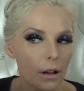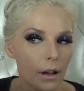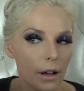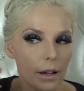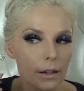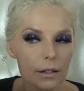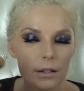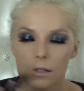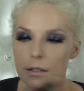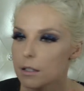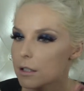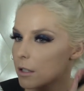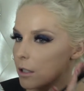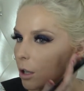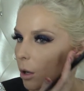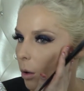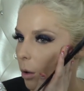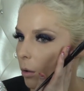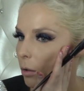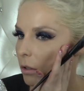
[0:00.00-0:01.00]
And
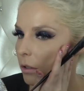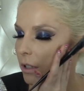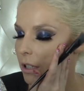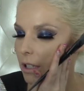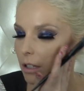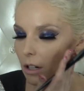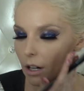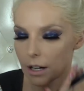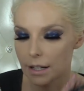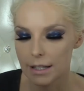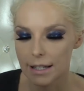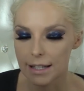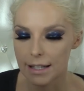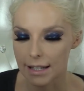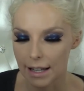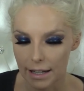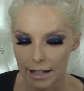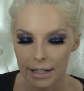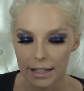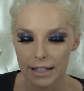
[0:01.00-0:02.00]
it's totally not
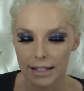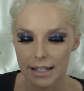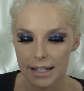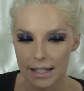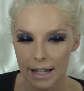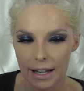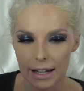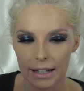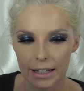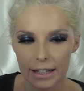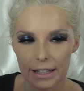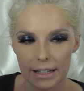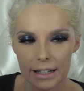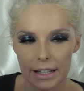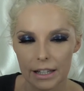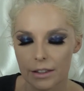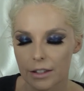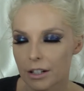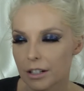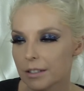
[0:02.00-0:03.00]
setting it
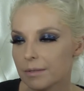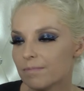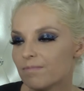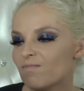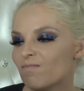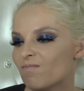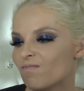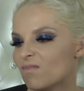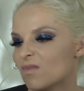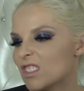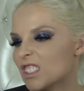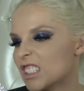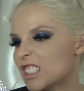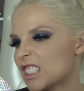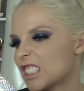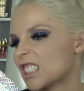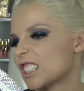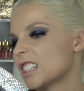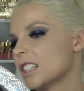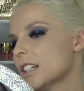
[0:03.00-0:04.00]
either.
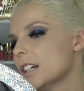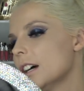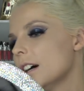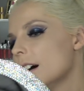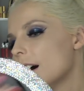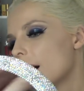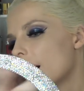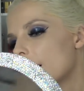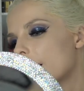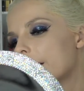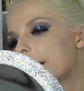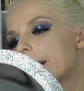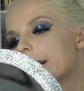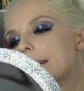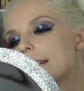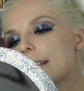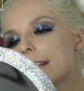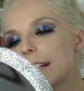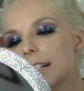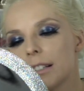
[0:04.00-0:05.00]
All
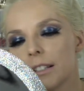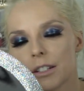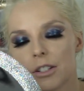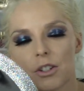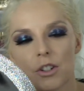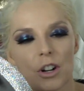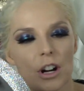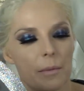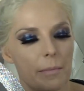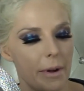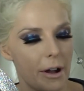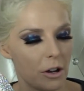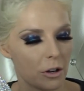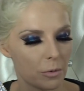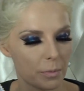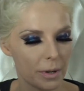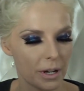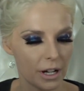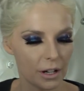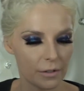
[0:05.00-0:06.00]
right, let's try
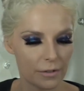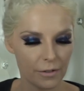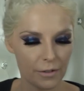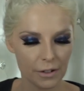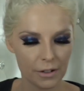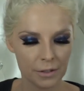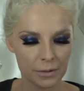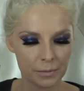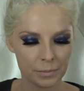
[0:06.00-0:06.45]
powder puff.